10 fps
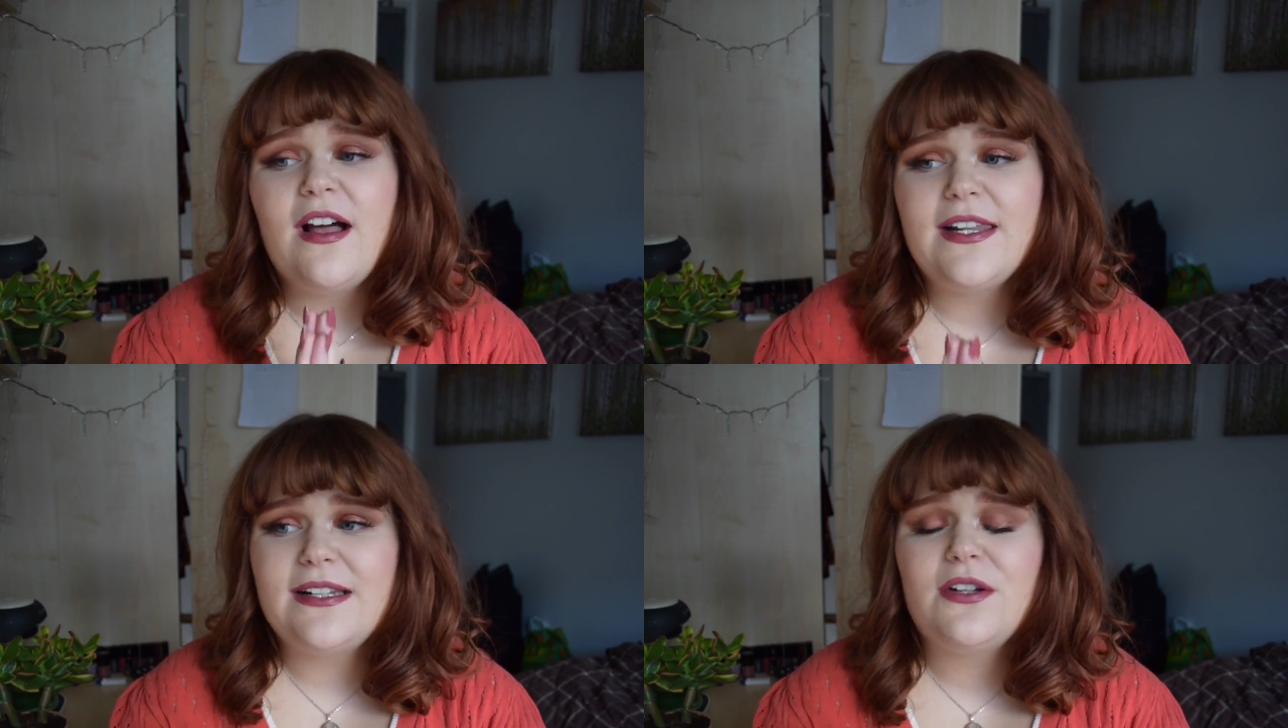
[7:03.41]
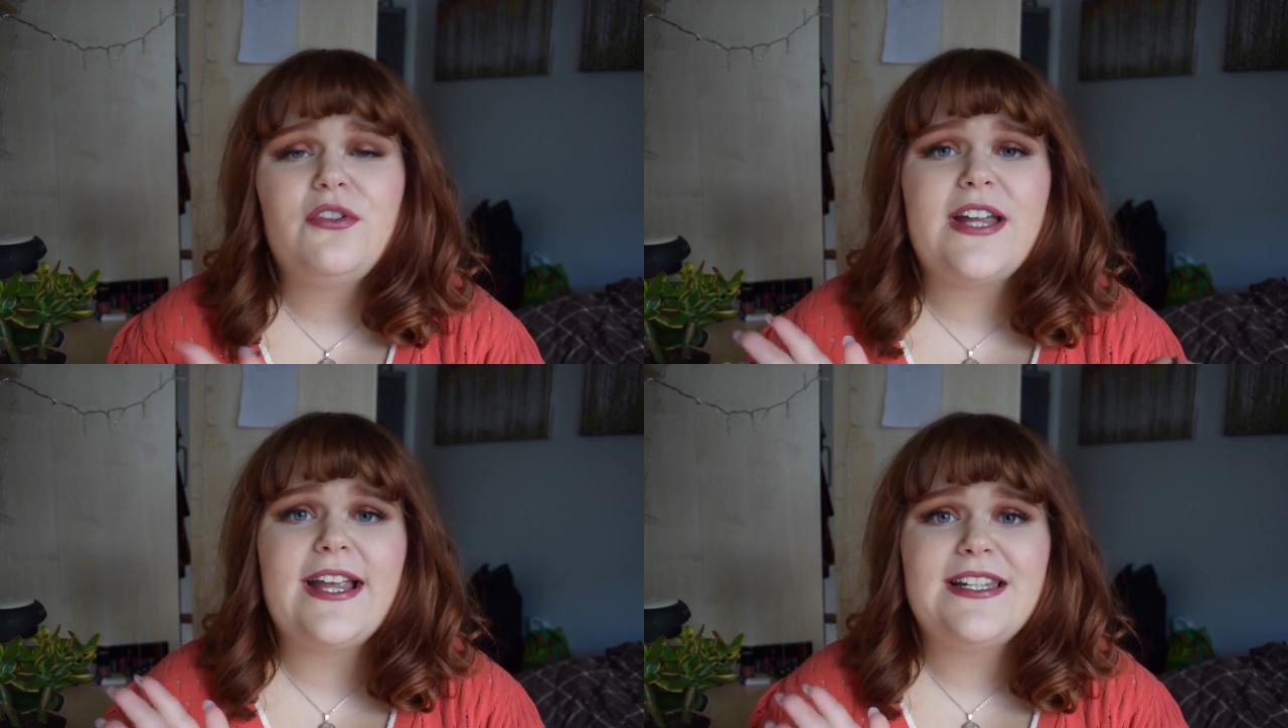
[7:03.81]
our little
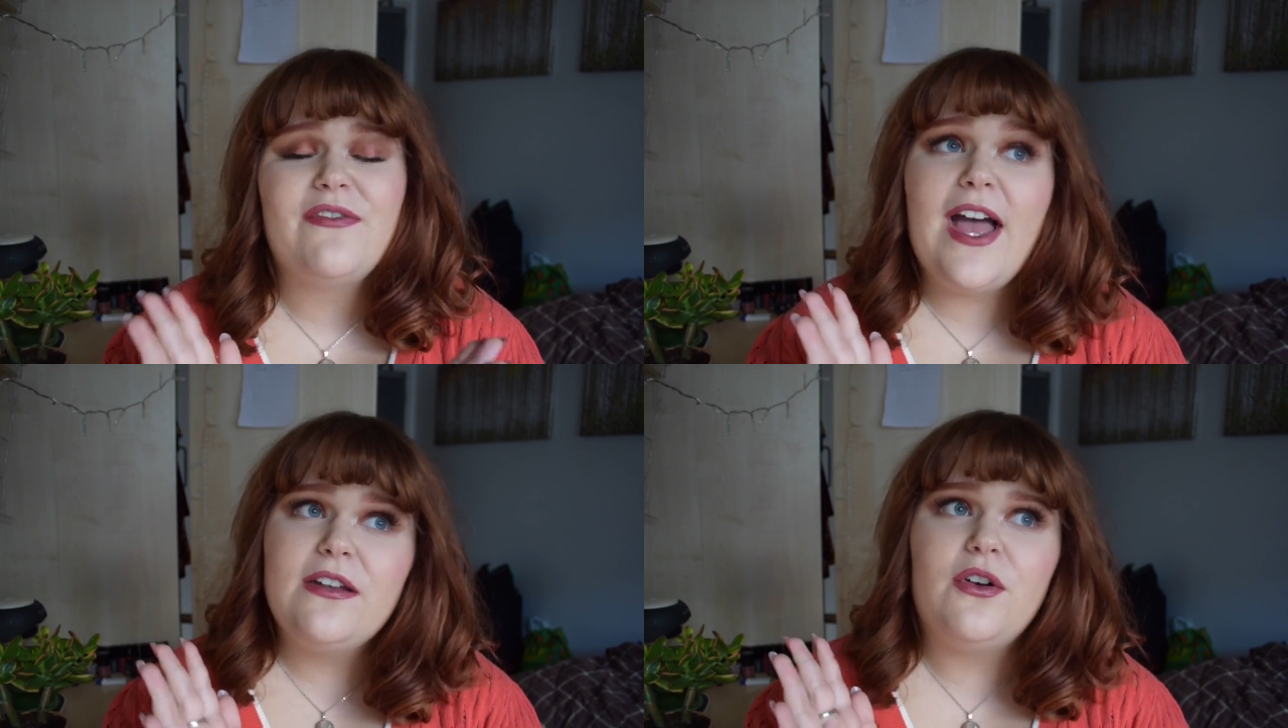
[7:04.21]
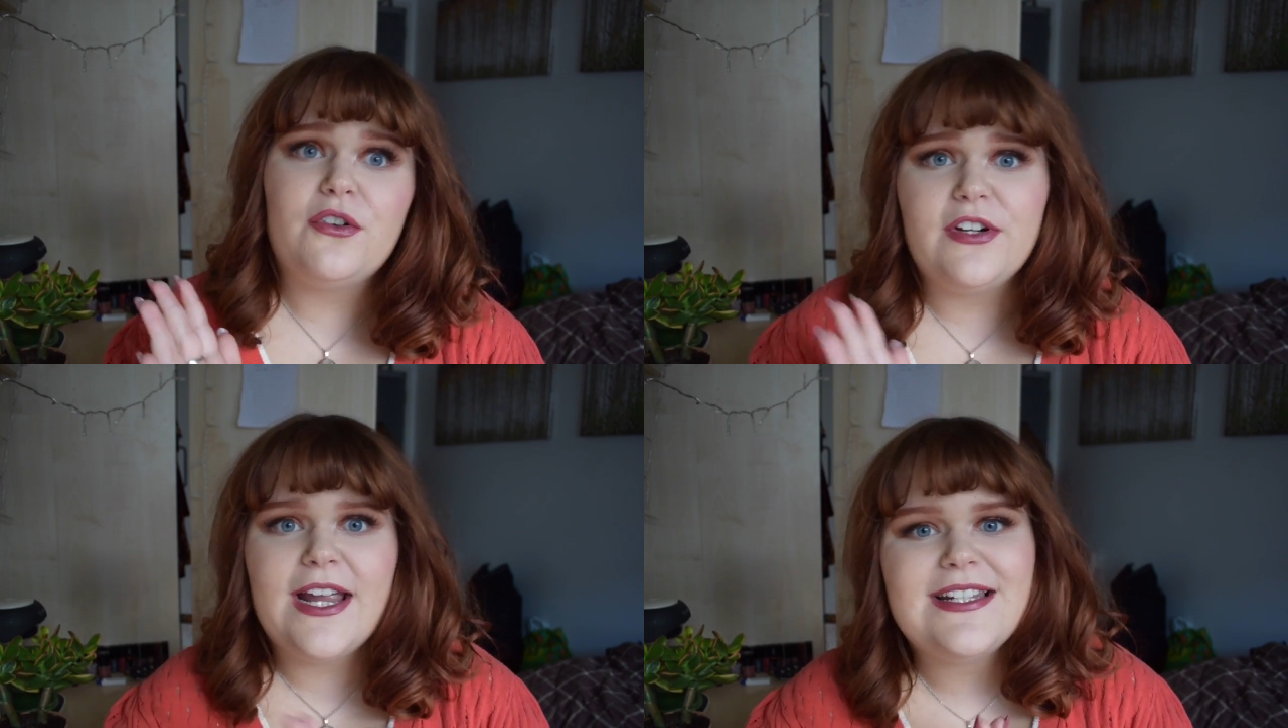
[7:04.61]
creative and
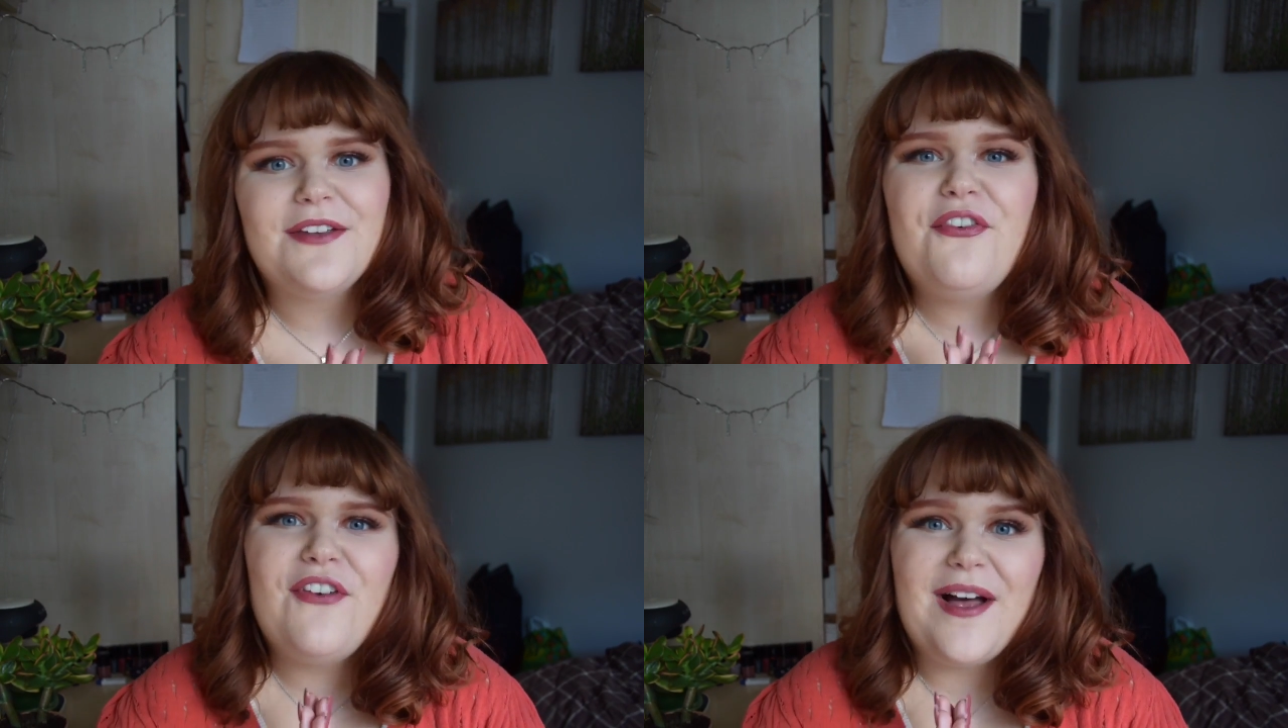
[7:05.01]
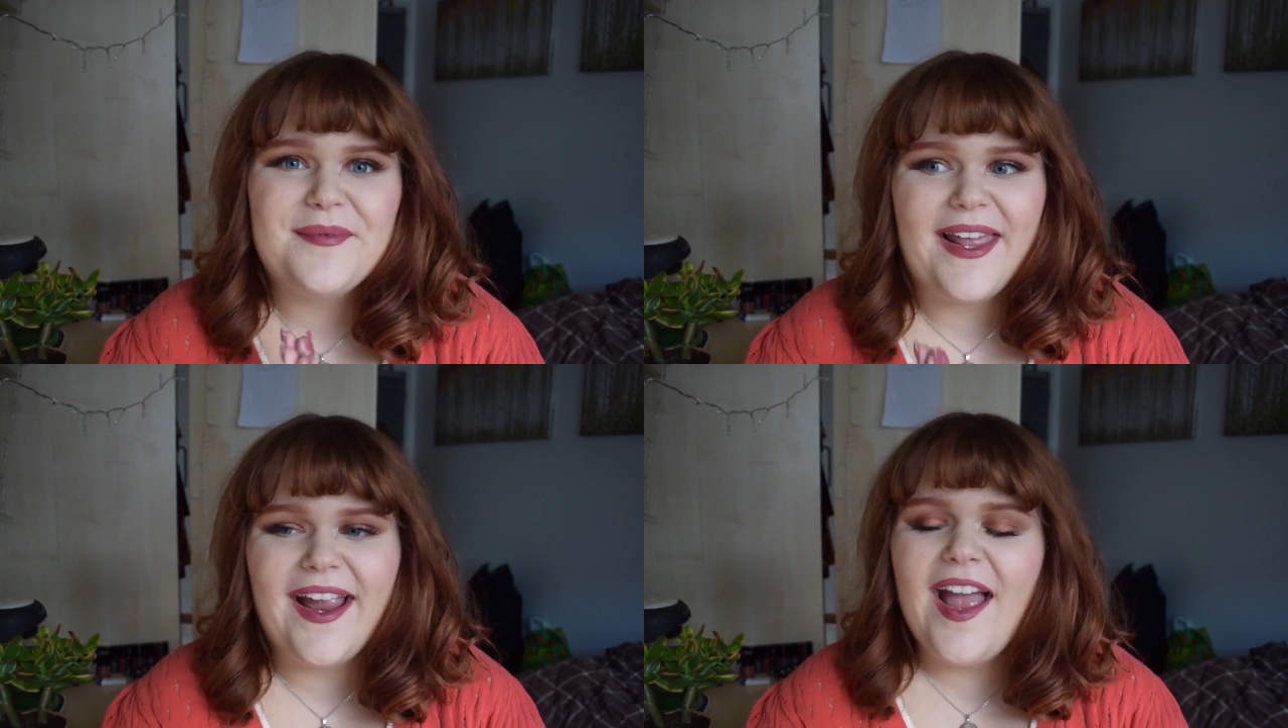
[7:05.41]
non-creative
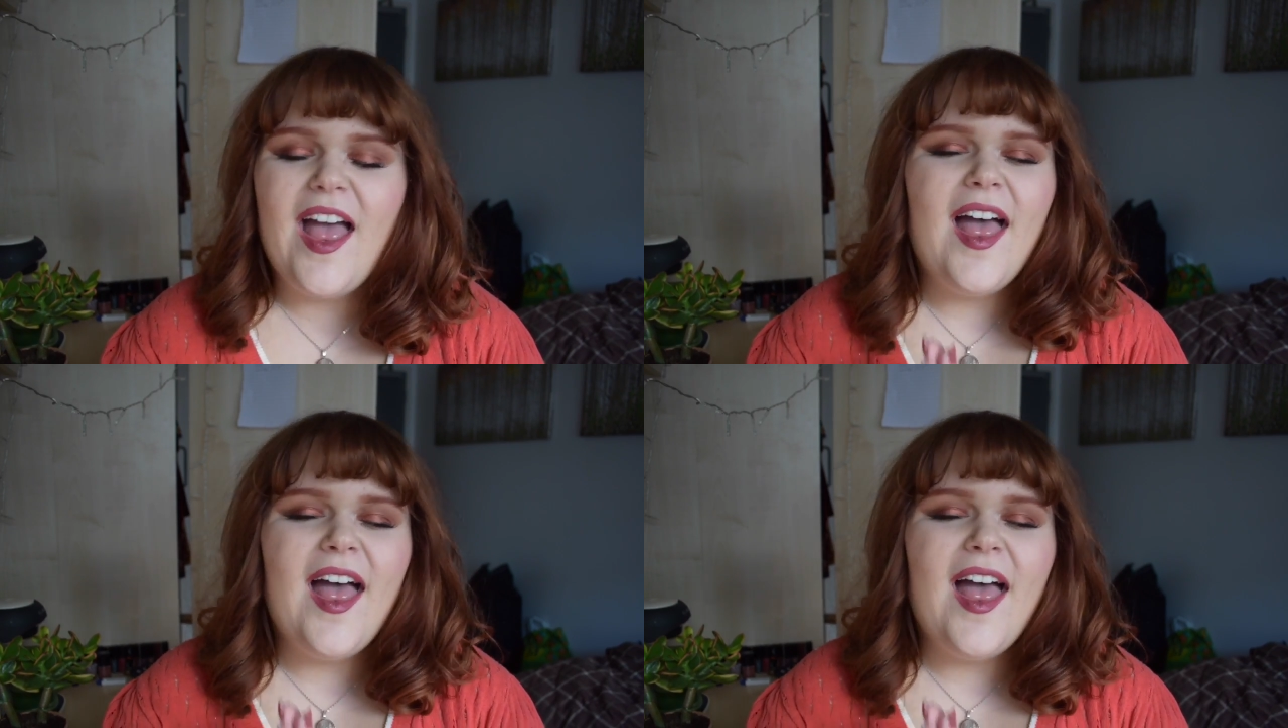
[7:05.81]
family.